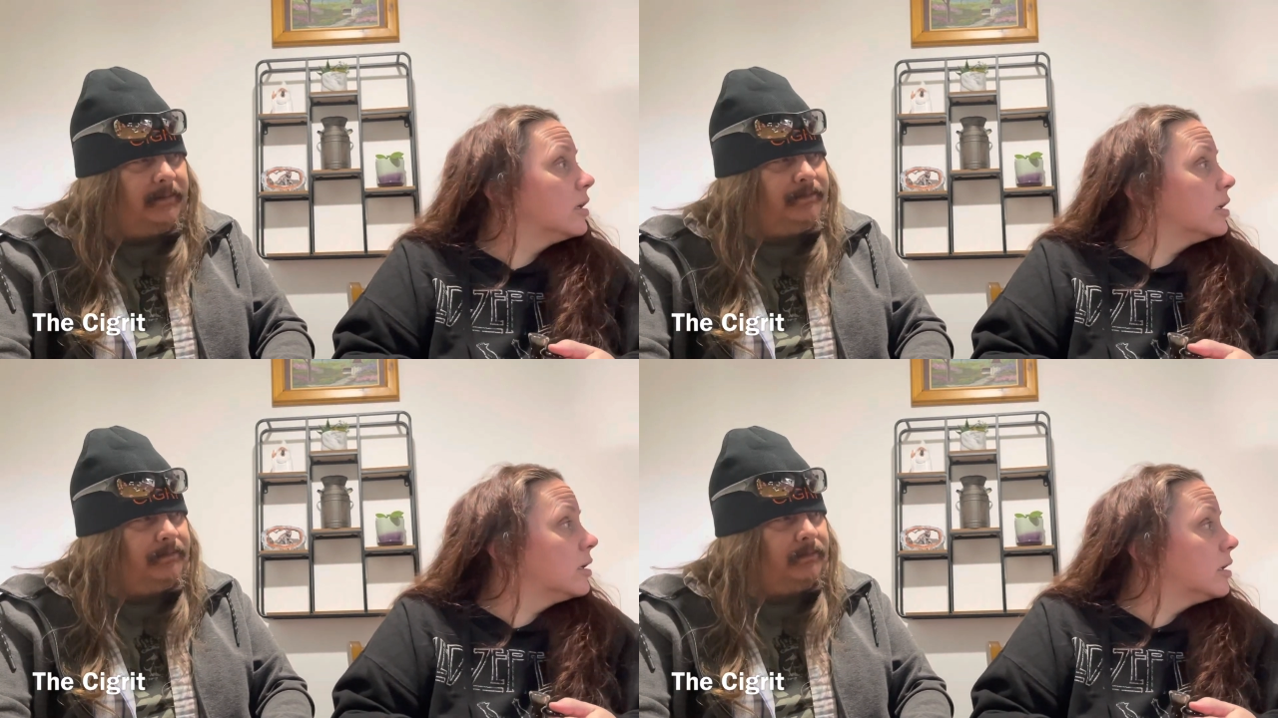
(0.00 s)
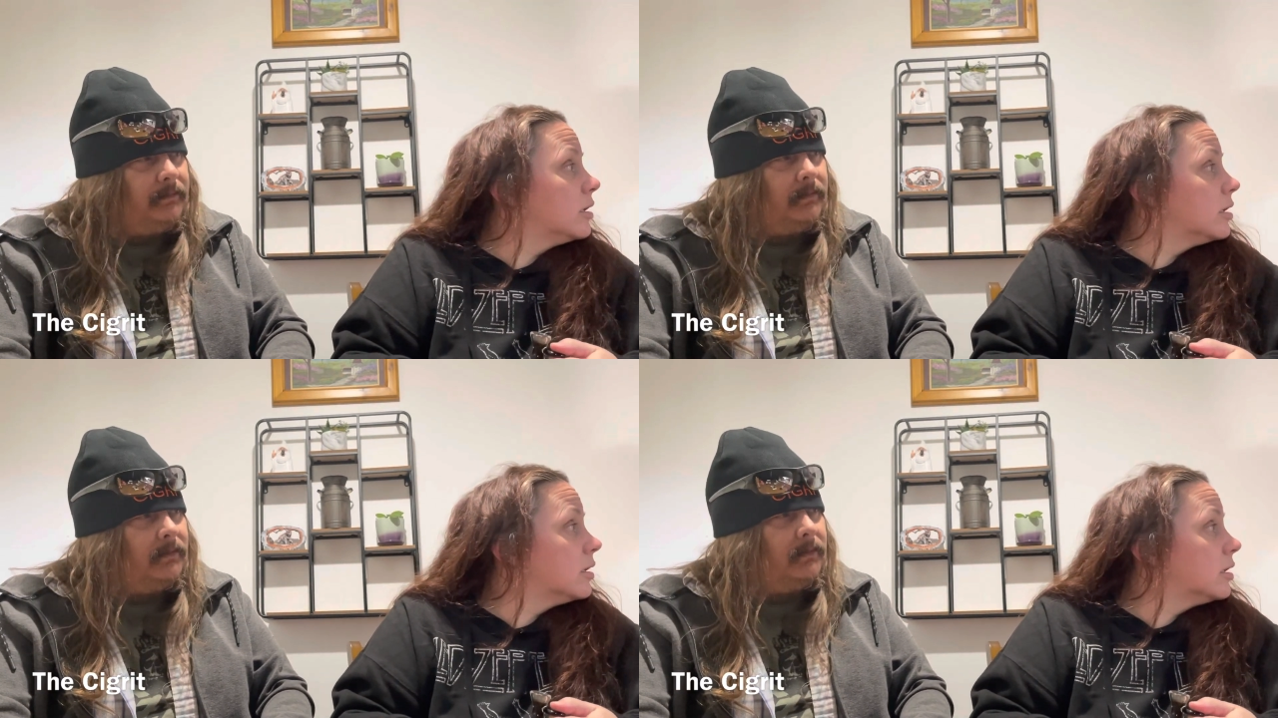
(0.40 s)

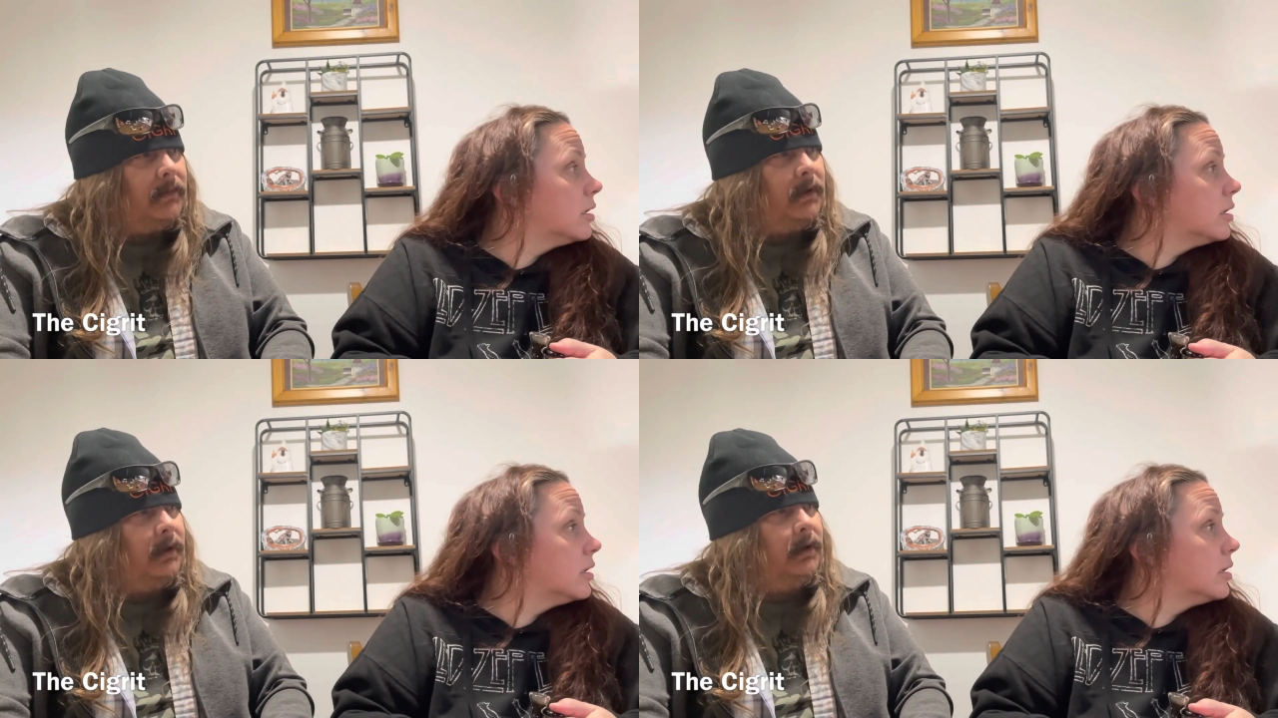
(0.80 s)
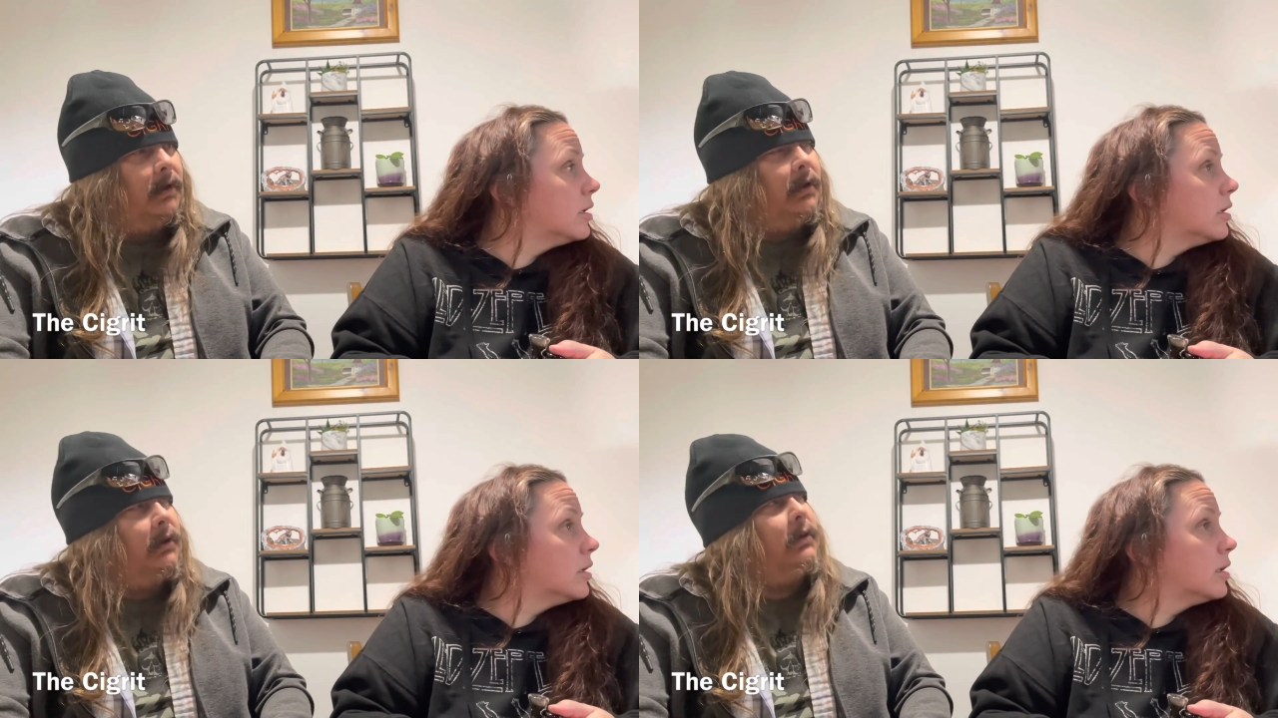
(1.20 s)

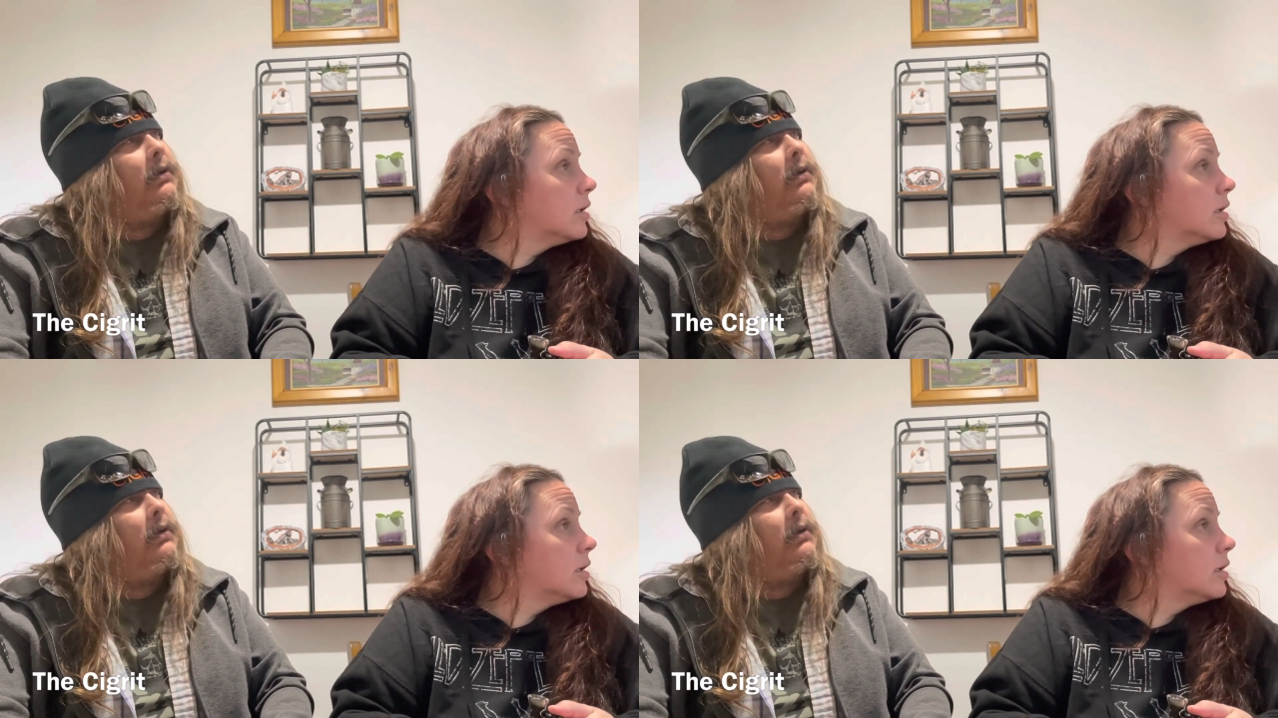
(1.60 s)
Nothing is said.